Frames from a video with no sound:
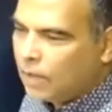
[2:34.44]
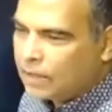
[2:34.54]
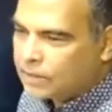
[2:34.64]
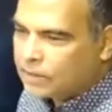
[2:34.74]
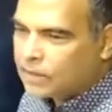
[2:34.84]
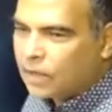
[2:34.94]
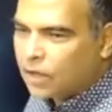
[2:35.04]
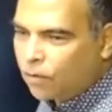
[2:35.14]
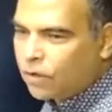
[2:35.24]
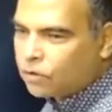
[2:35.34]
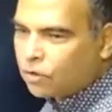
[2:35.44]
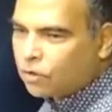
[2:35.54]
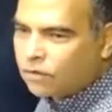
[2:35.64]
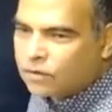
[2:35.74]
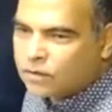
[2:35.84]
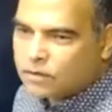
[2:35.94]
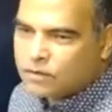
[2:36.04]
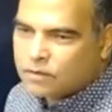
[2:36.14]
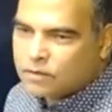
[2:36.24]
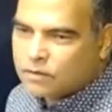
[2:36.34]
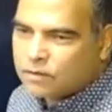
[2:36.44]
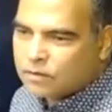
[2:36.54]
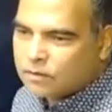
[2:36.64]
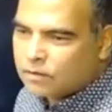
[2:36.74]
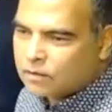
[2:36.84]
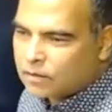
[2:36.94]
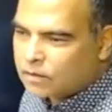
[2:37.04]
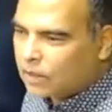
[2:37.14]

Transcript: as the skill required to solve this. The